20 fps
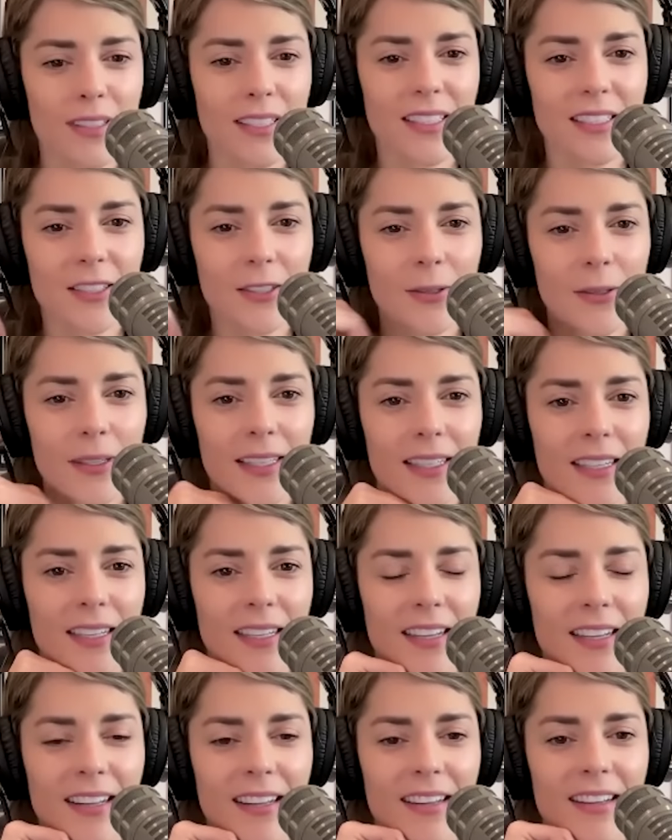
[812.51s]

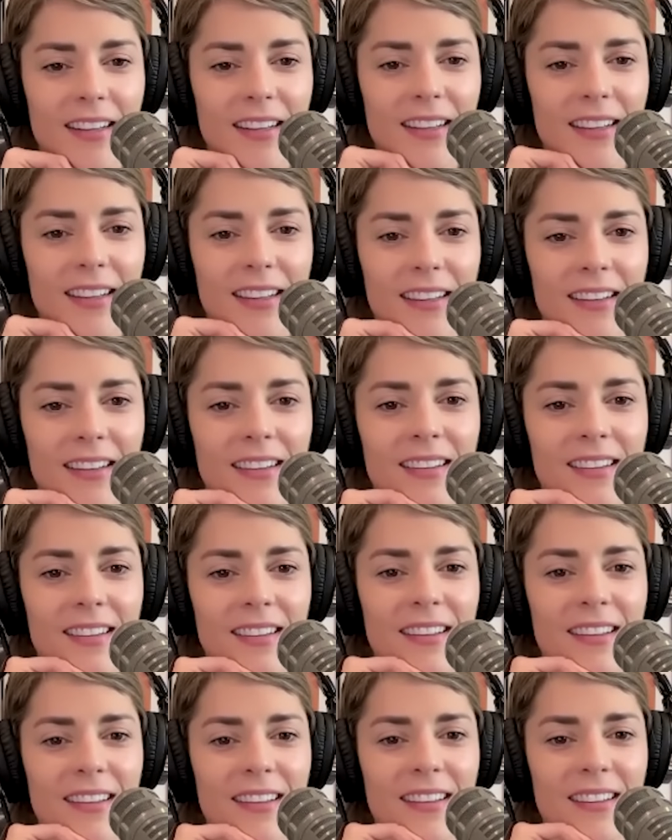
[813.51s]

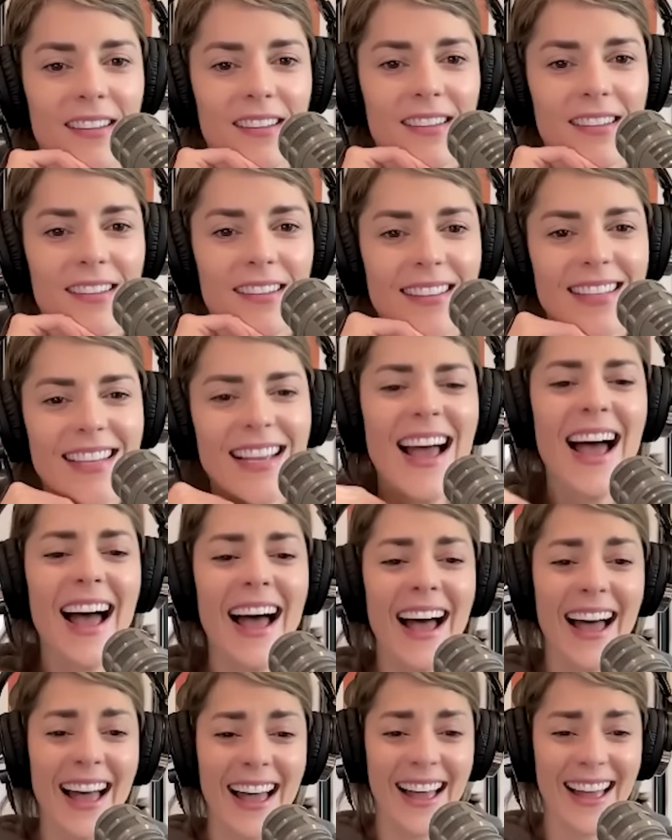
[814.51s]

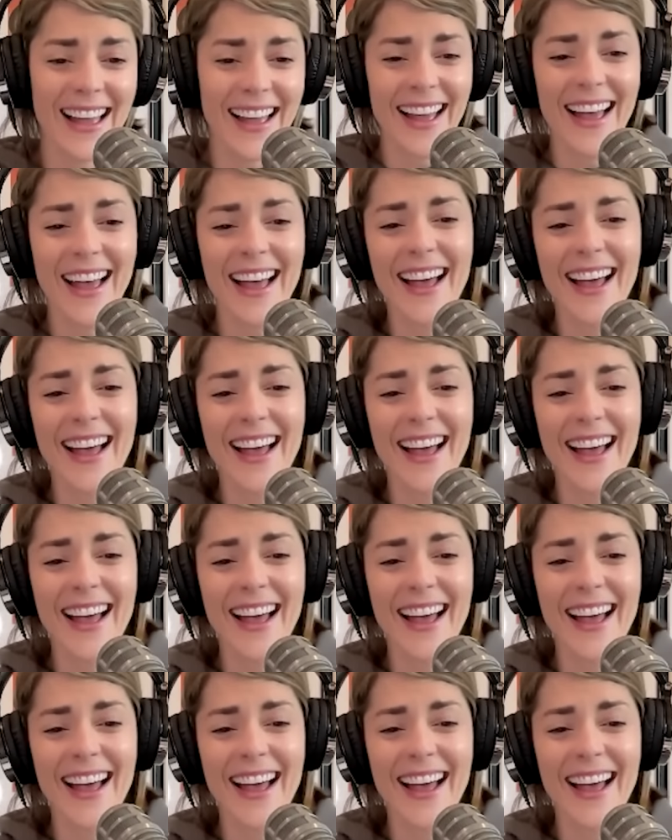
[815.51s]
(silent)